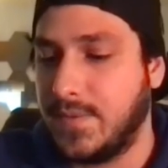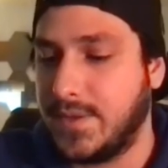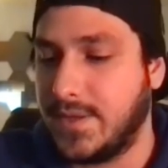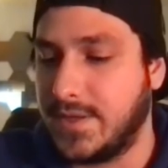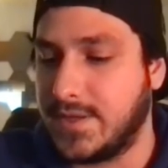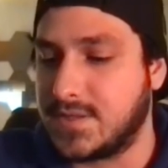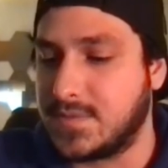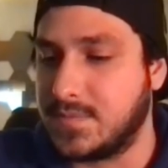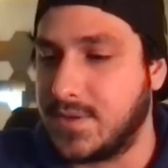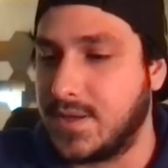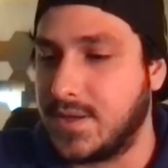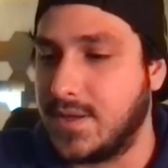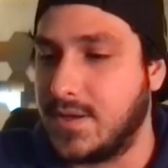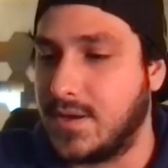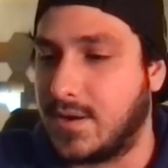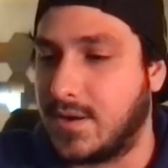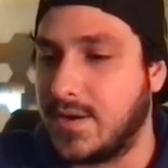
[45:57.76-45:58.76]
it's
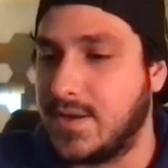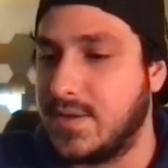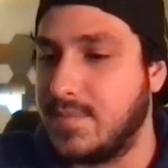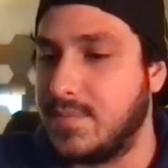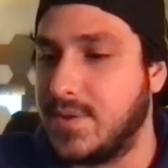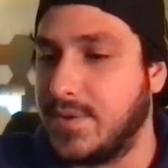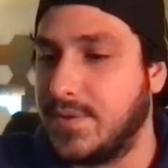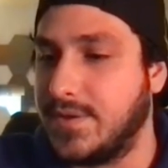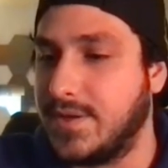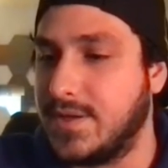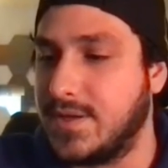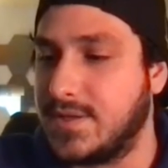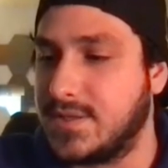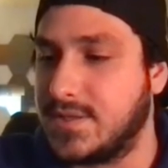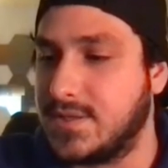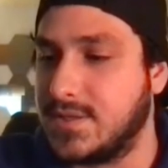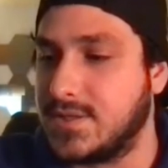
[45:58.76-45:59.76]
been our inability
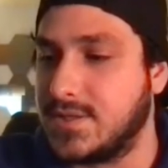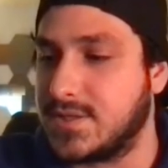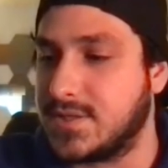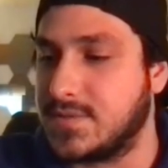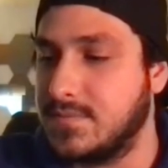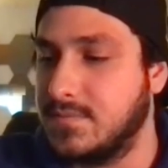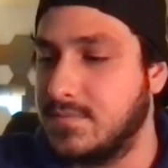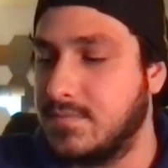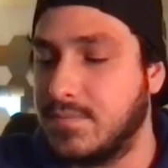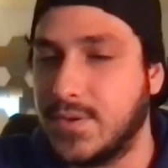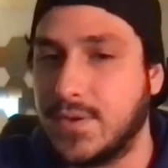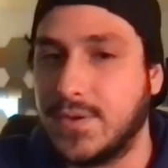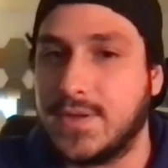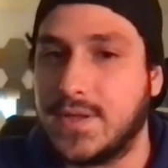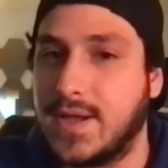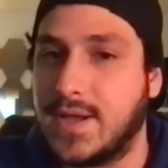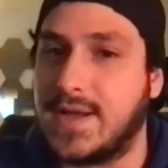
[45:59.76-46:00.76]
to just
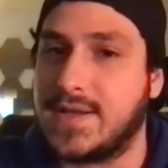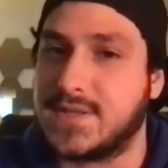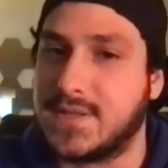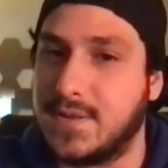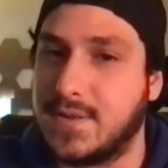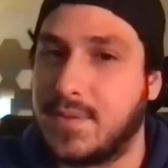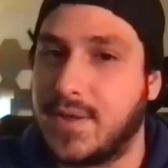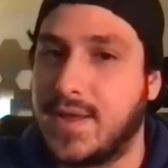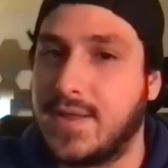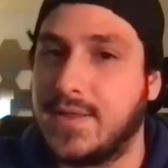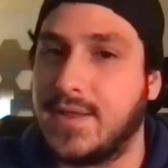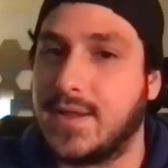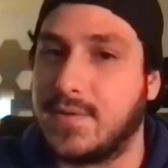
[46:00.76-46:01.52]
bully guys in the paint like